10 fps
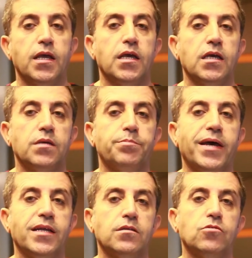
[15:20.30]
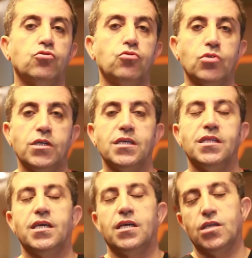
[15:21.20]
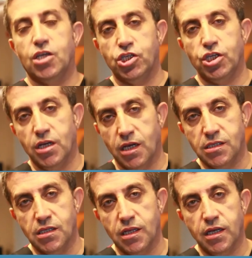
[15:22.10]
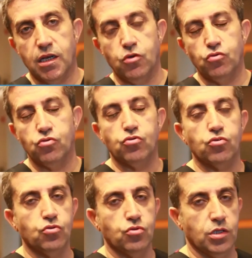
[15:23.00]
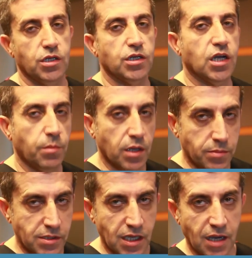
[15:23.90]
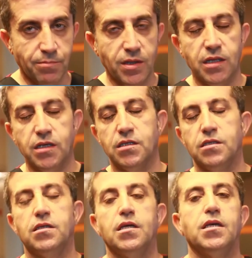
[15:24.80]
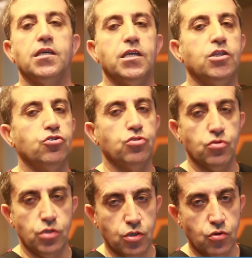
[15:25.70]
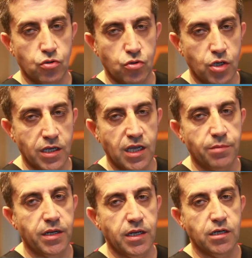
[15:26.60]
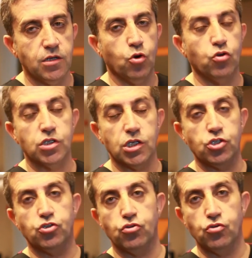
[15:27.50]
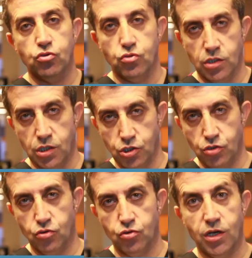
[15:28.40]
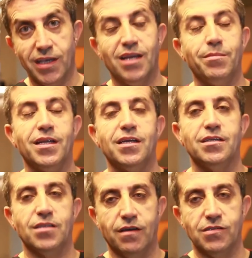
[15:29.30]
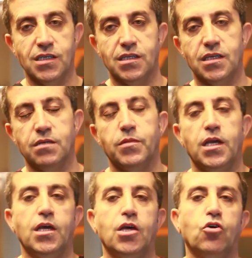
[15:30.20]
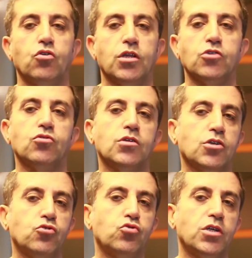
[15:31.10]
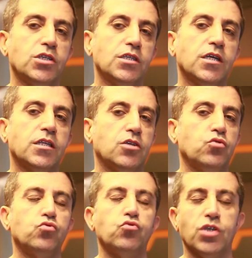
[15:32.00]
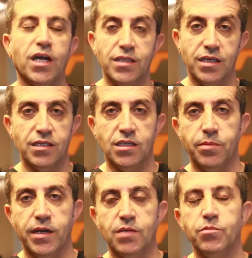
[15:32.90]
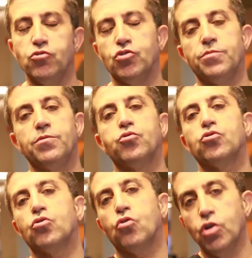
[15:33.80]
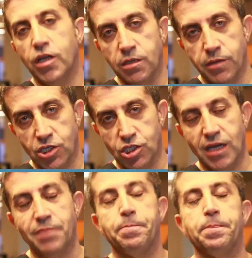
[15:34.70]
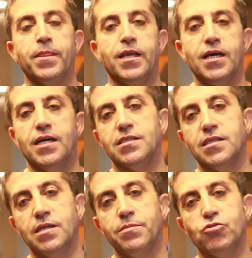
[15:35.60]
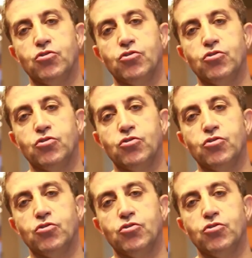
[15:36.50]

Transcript: We do control the patient's condition as following: images from the right, from the left, from the back, from the front, and from the top after 18 days from the date of the operation to the DR number.